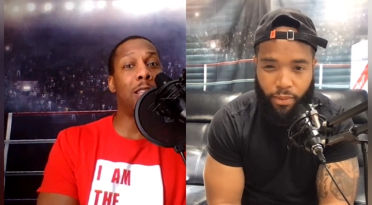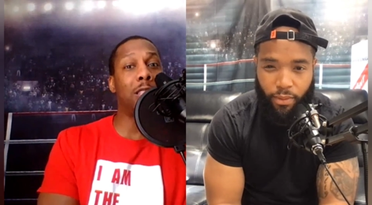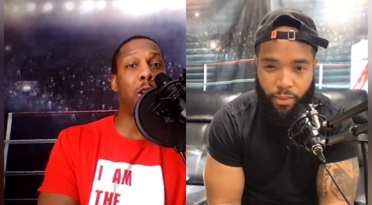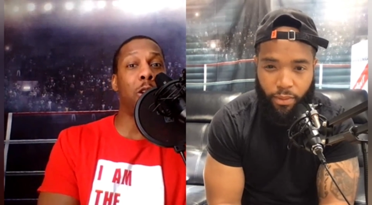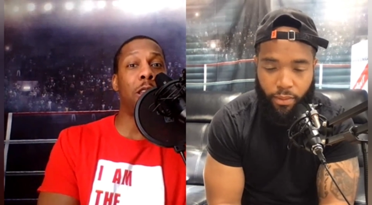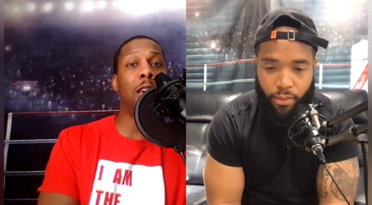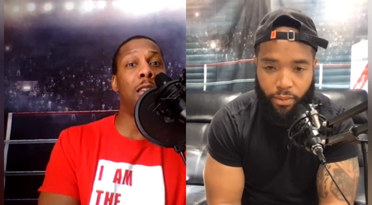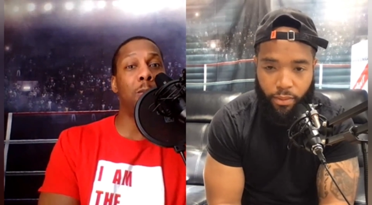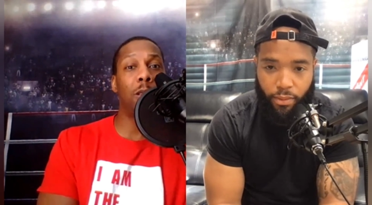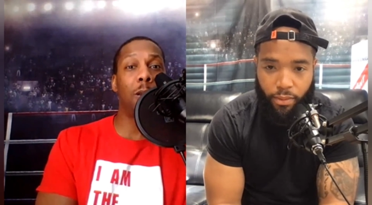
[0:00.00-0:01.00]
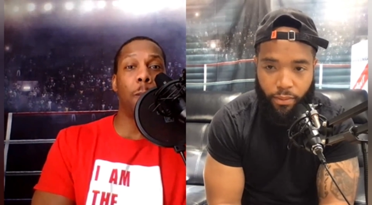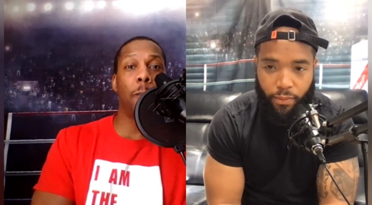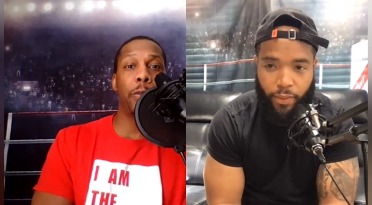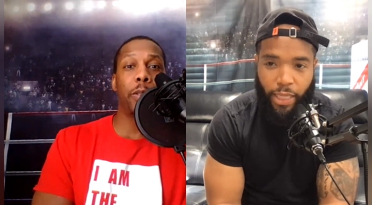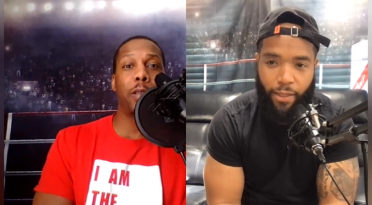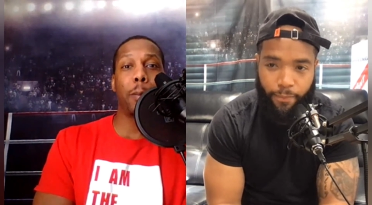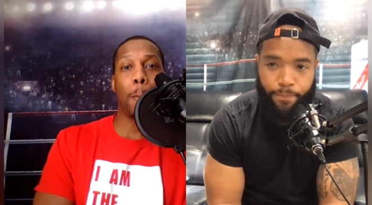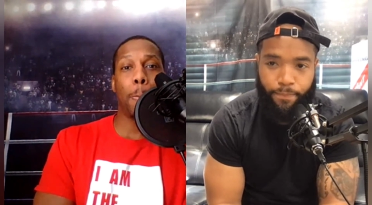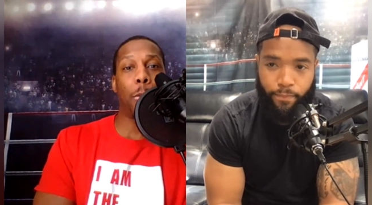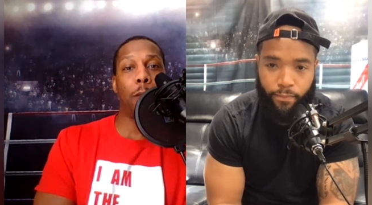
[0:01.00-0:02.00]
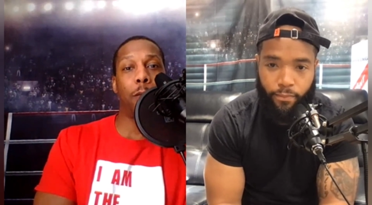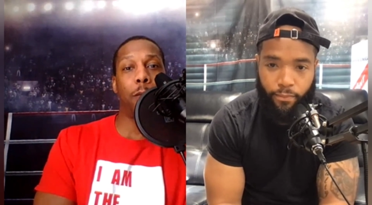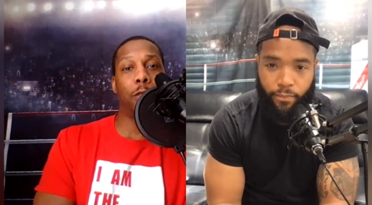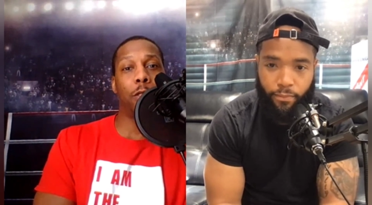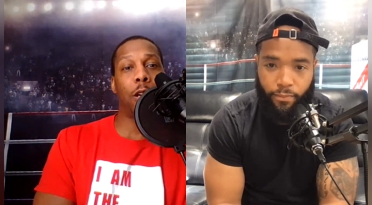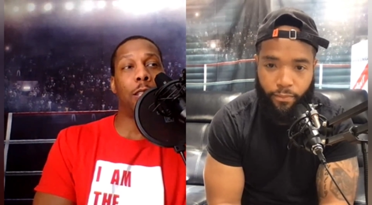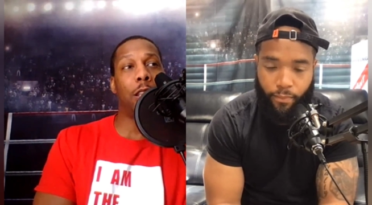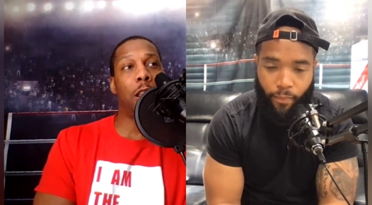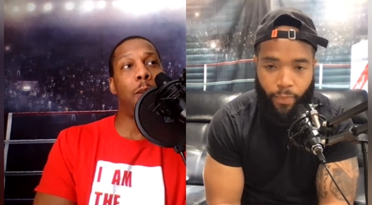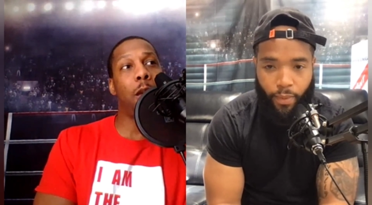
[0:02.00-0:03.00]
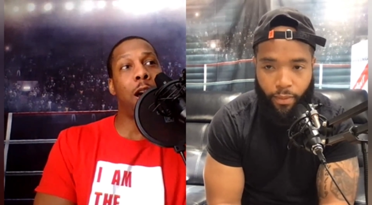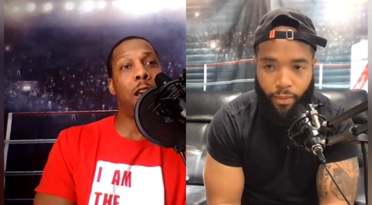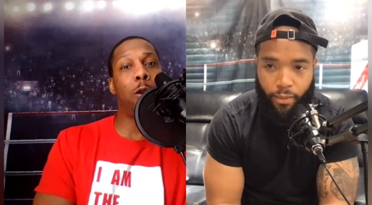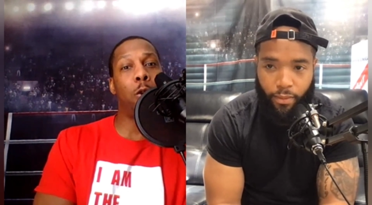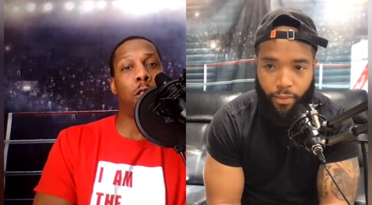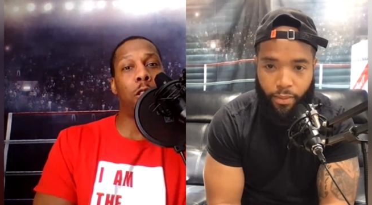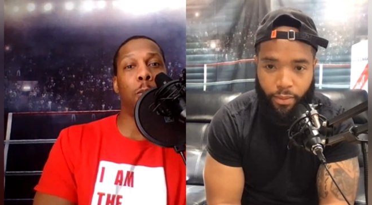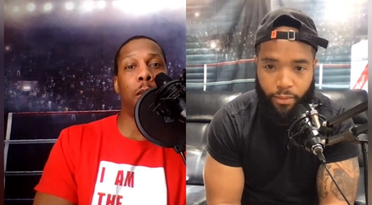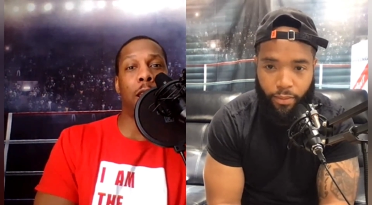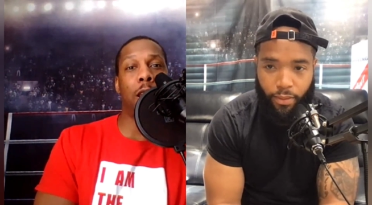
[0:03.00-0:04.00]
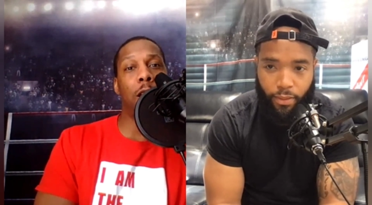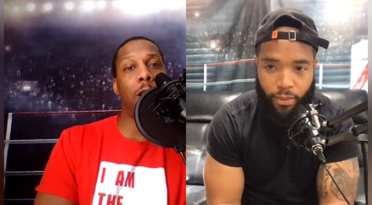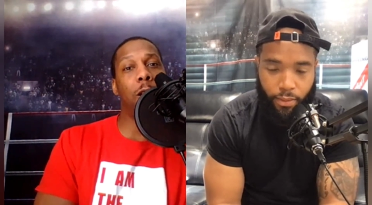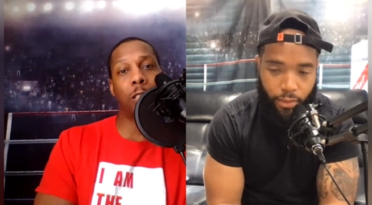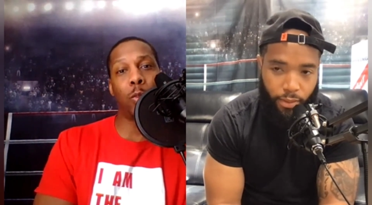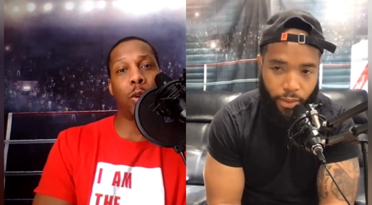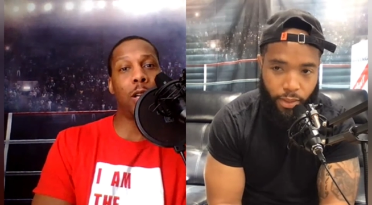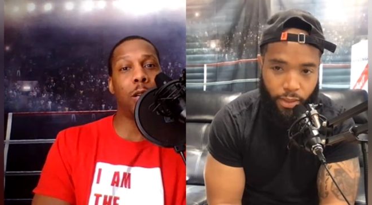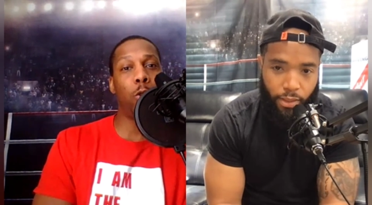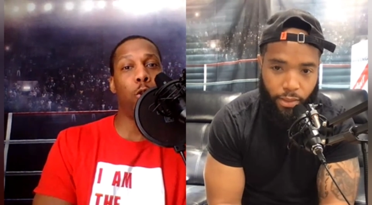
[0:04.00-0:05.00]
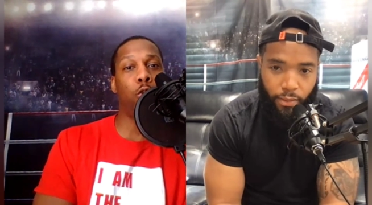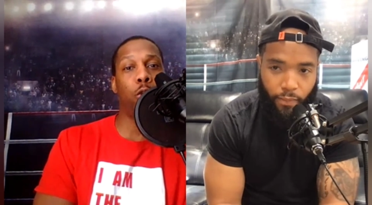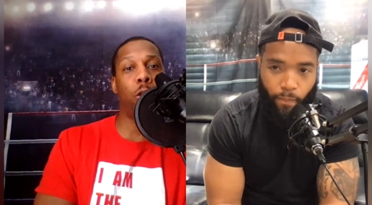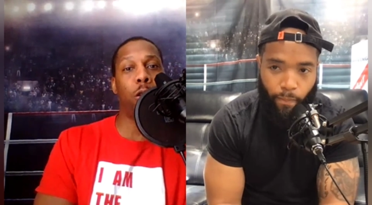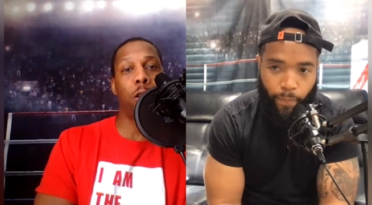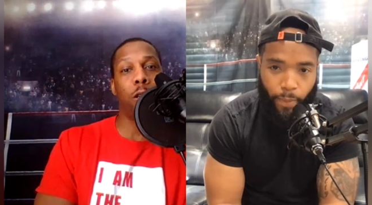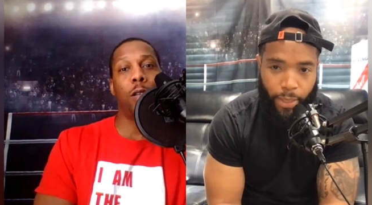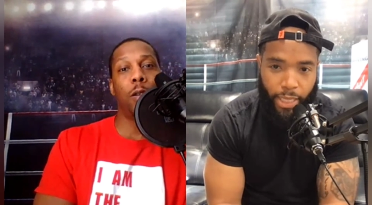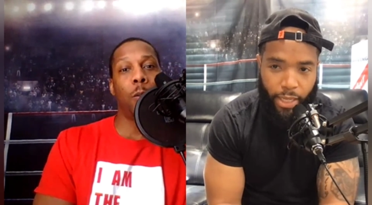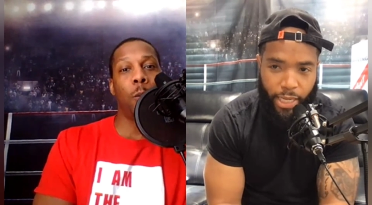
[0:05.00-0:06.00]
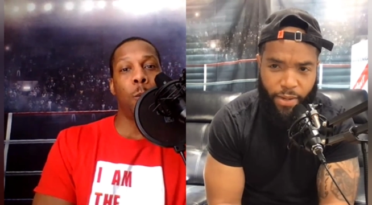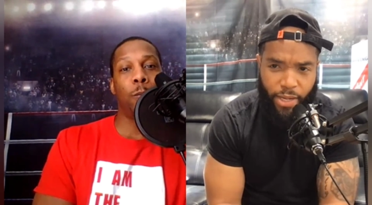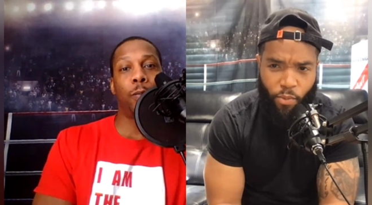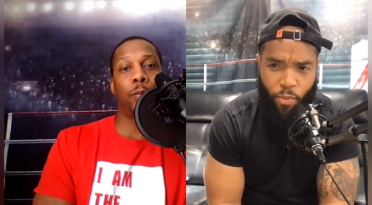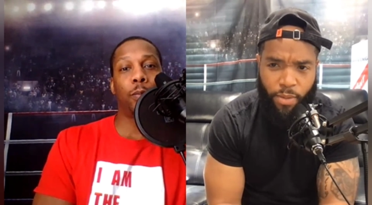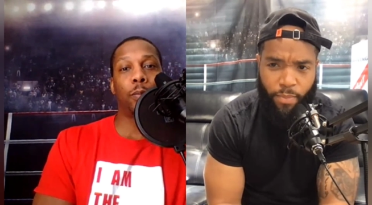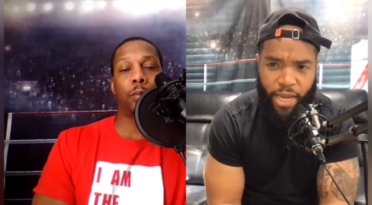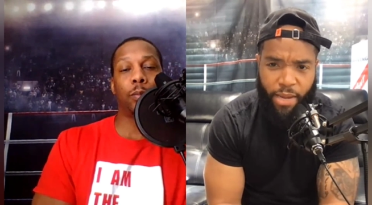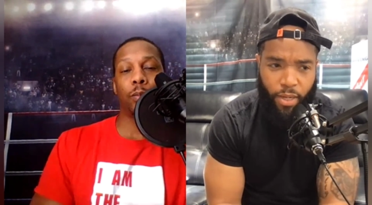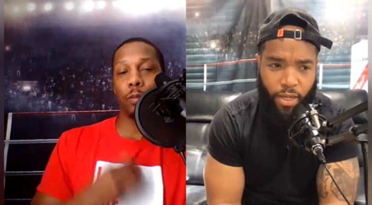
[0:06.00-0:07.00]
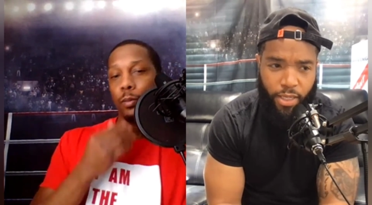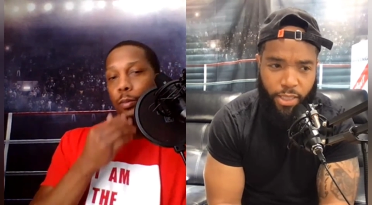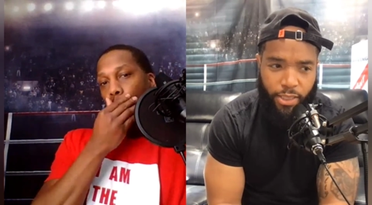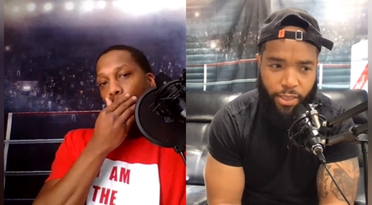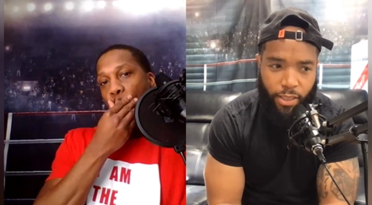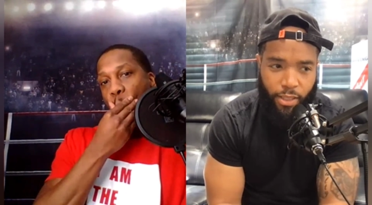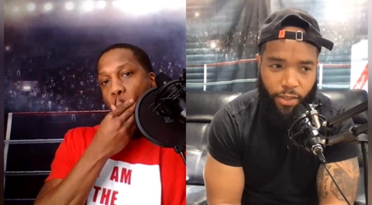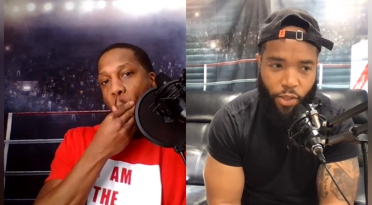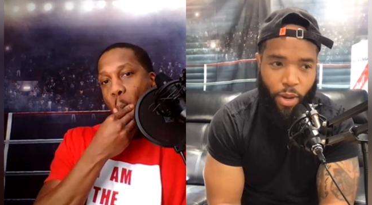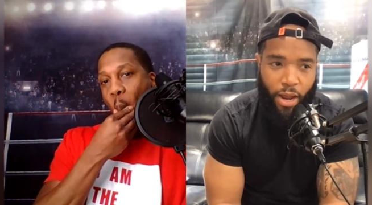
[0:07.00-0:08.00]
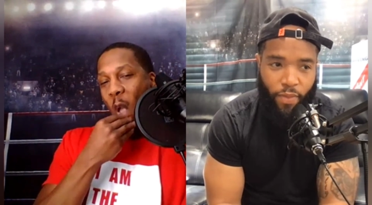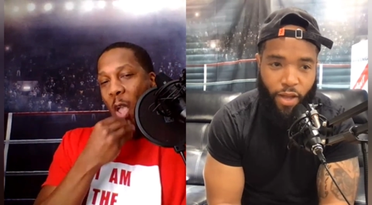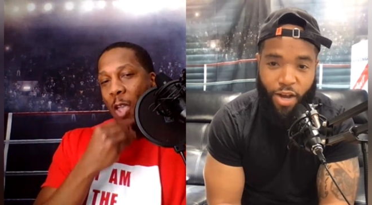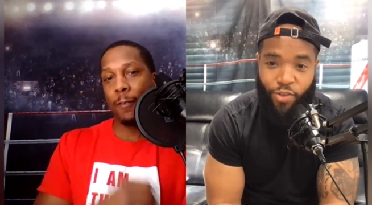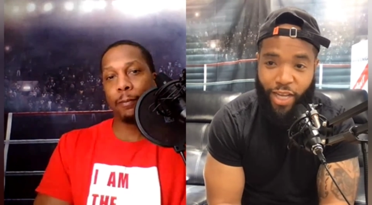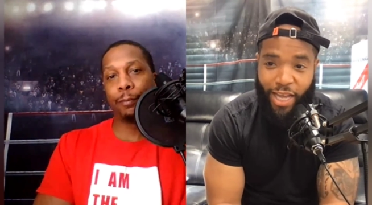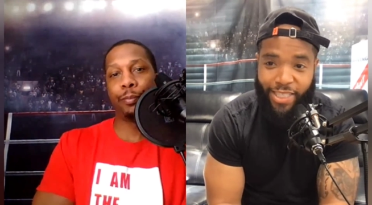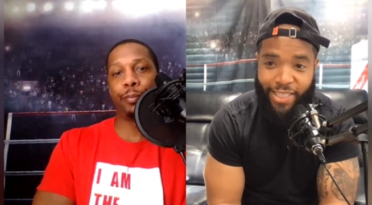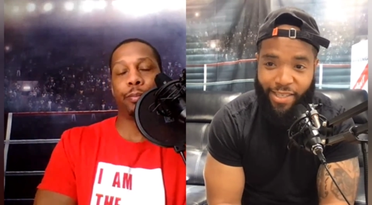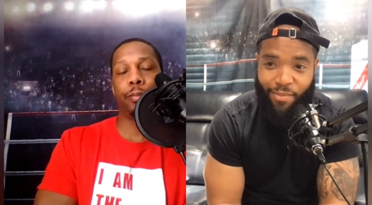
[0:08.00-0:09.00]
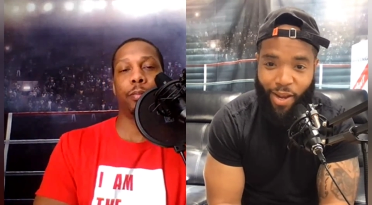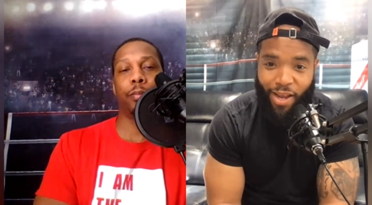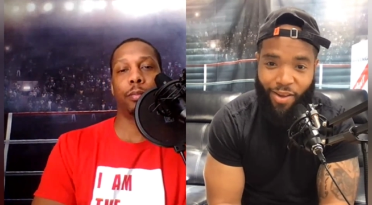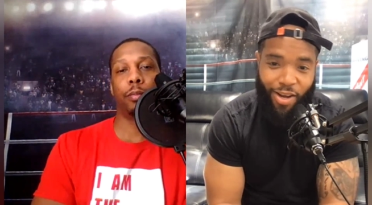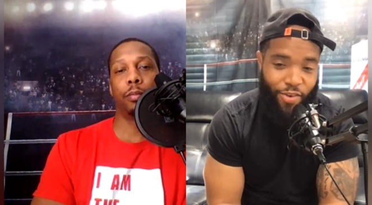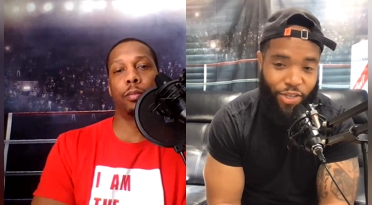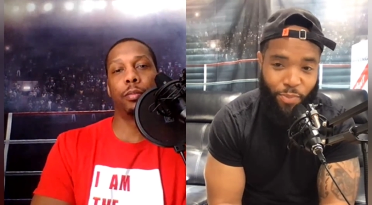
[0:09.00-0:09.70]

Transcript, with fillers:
Speaker 1: the bigger name. Yeah. So I think he might wind up going to Japan or somewhere neutral.
Speaker 2: But yeah, it, it would be big because you would have the 118 pound